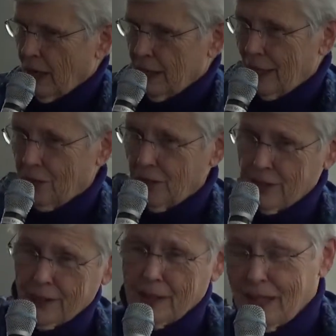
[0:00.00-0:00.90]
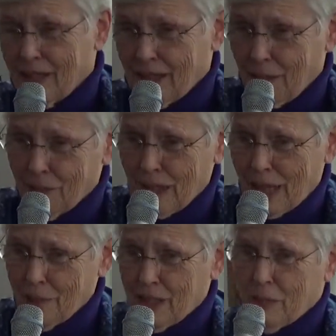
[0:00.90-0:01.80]
Now this is
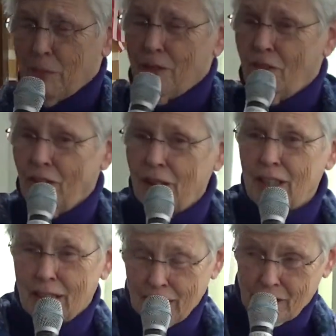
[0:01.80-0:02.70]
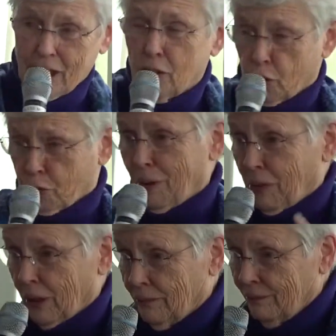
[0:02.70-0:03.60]
sometimes can be get us into
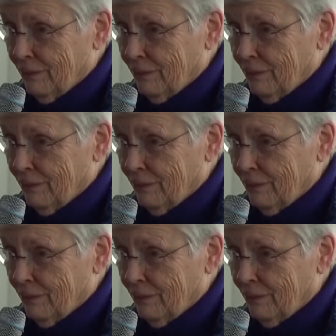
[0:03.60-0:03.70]
trouble.